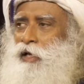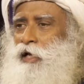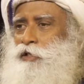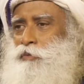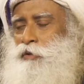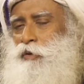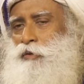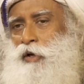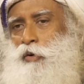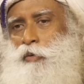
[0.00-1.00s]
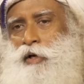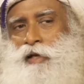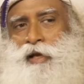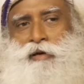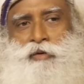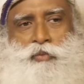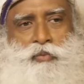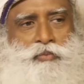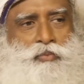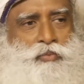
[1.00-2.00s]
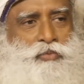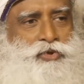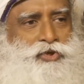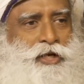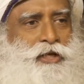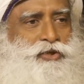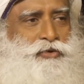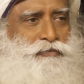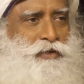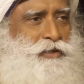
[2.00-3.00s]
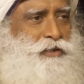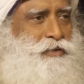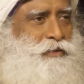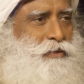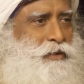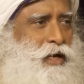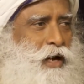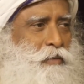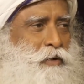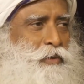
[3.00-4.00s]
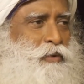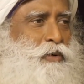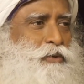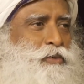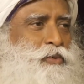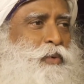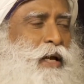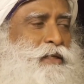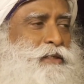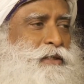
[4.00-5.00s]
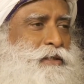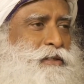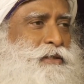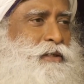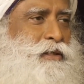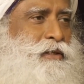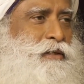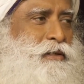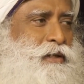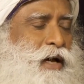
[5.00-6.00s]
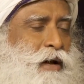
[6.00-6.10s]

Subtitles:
as we know there are over 10 strains of it, how are we going to do vaccines? How